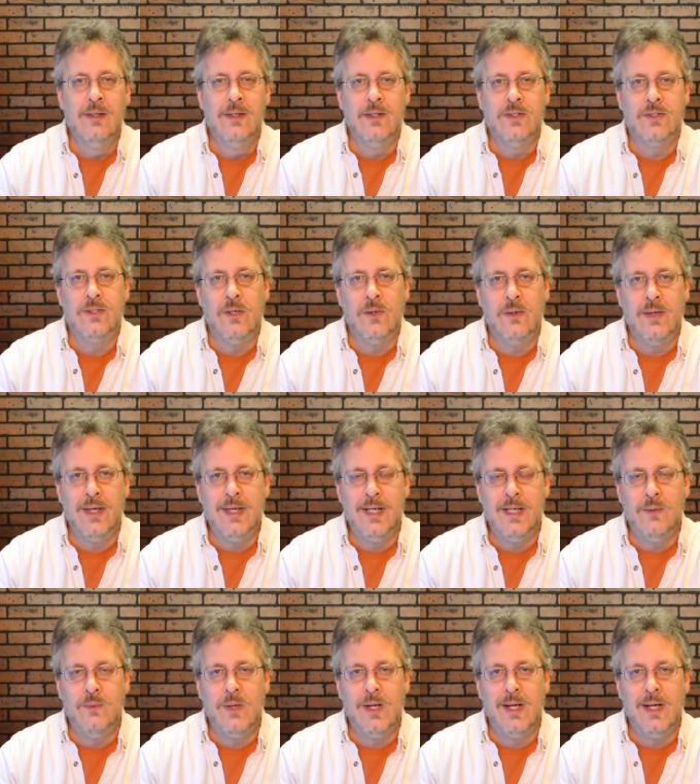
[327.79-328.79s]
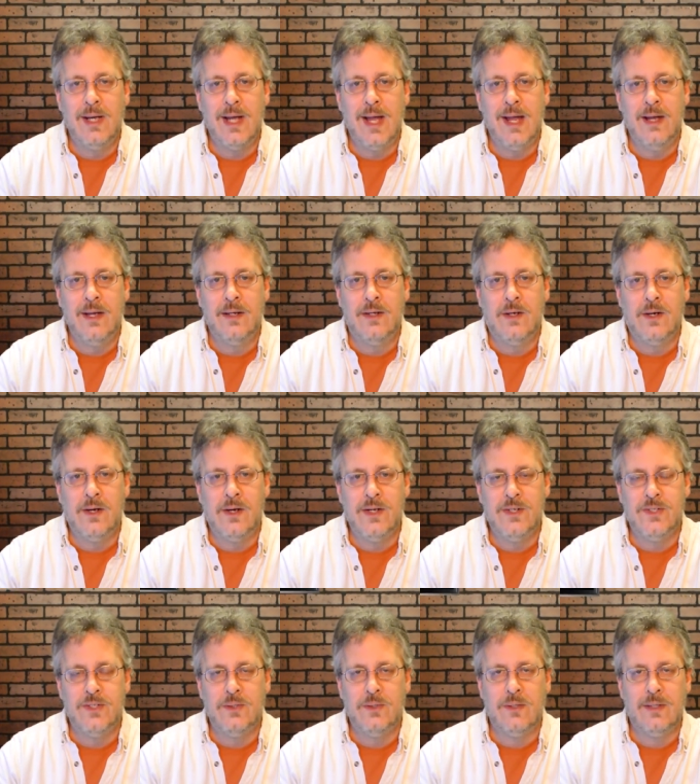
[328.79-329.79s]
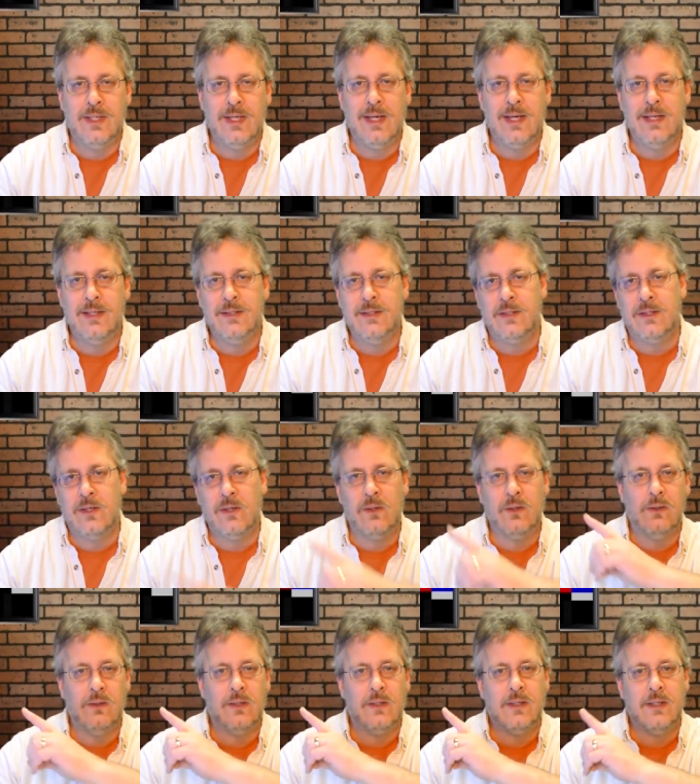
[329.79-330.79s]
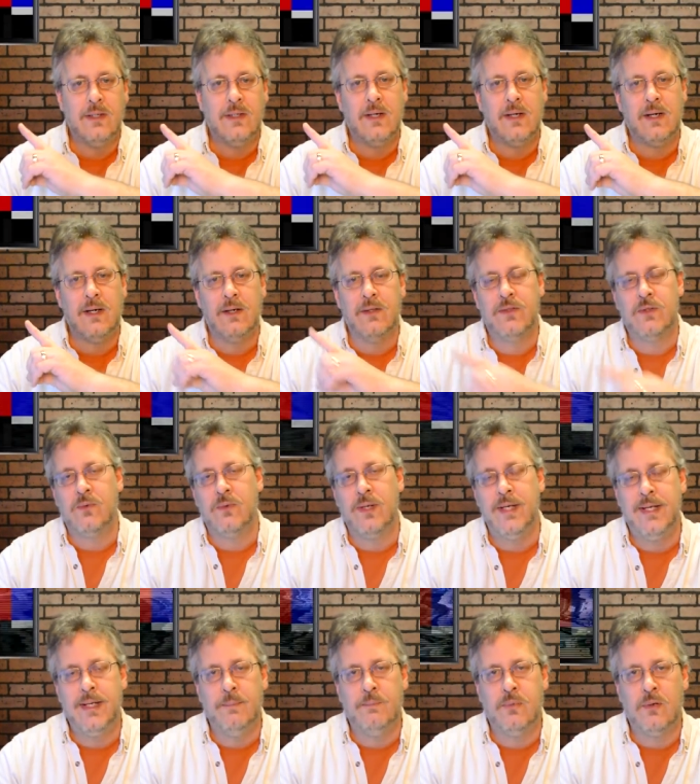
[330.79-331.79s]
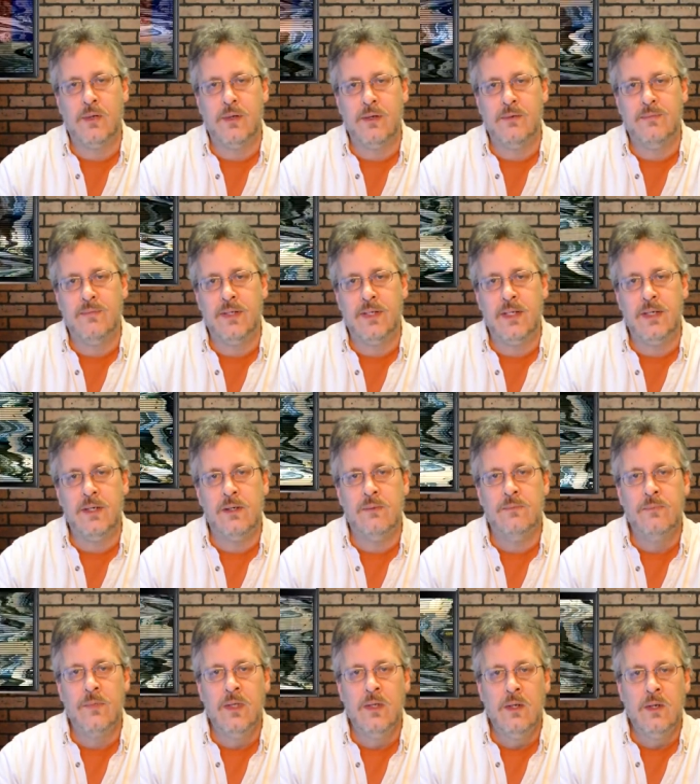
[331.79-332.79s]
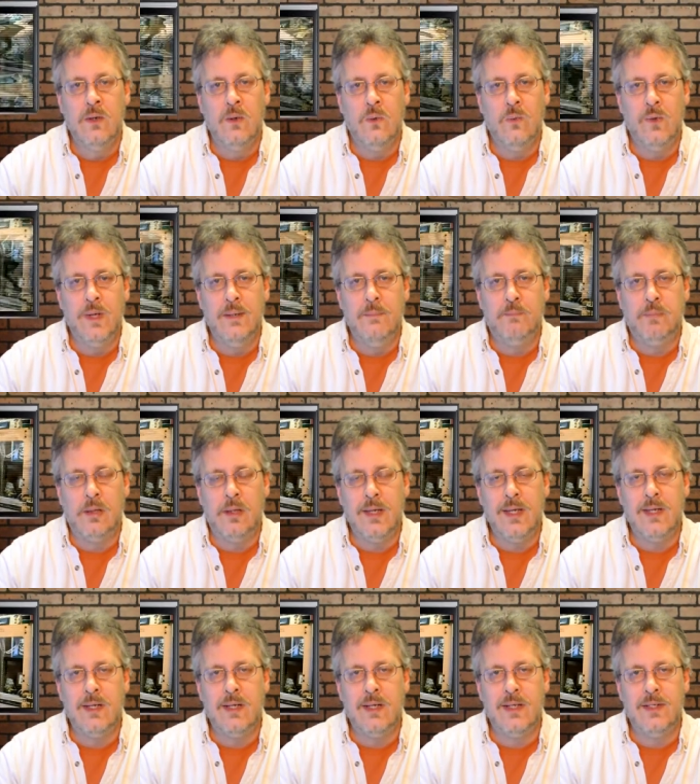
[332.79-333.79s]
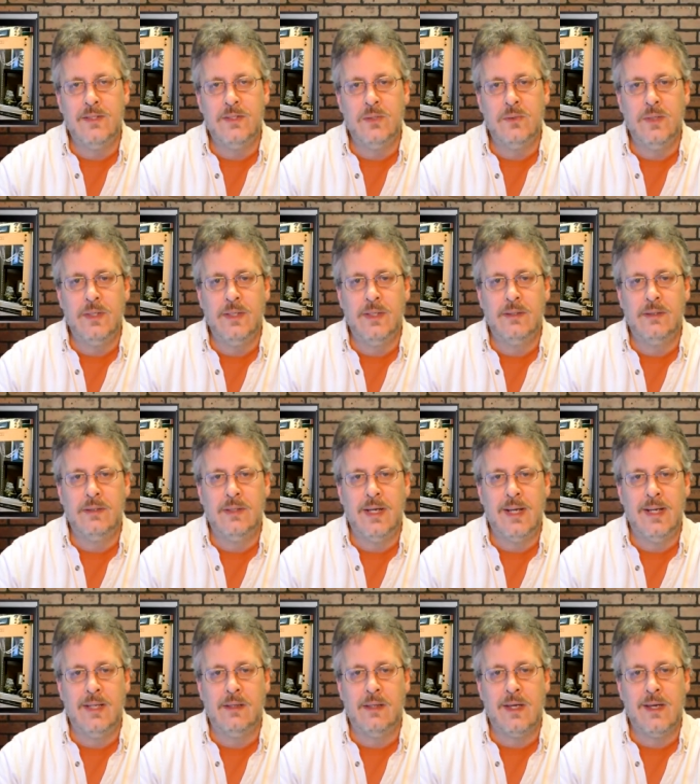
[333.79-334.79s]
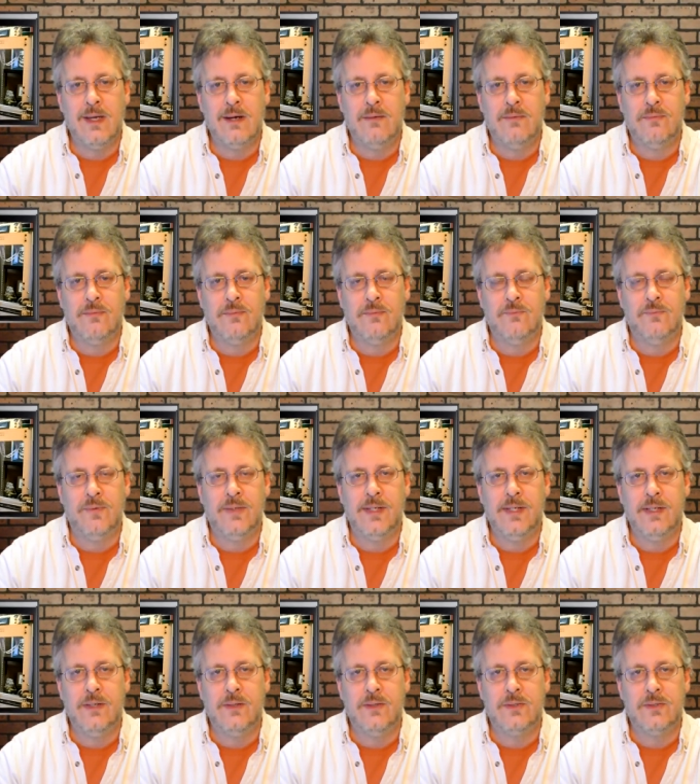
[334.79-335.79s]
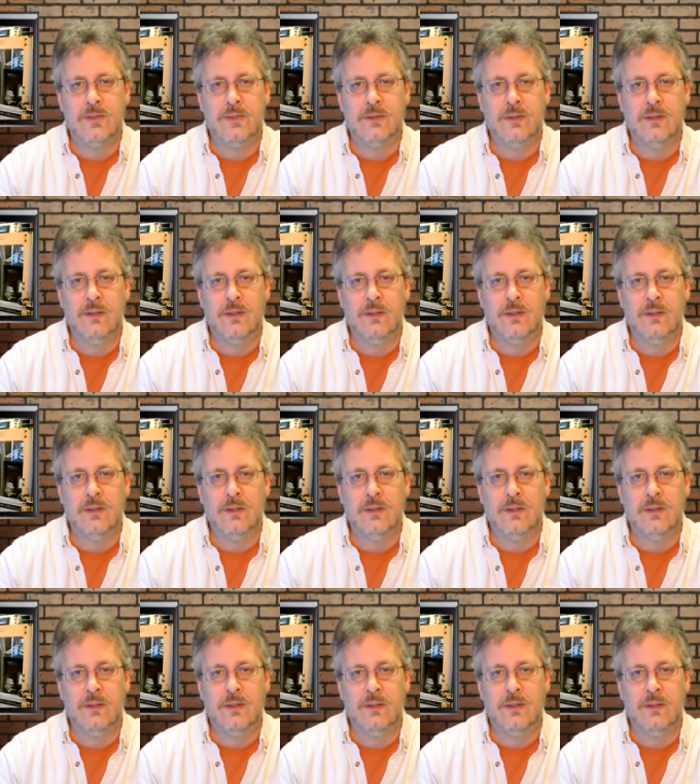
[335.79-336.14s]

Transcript: So anyway, I encourage you again to go look at our 3D printer video. We plan on doing a lot of videos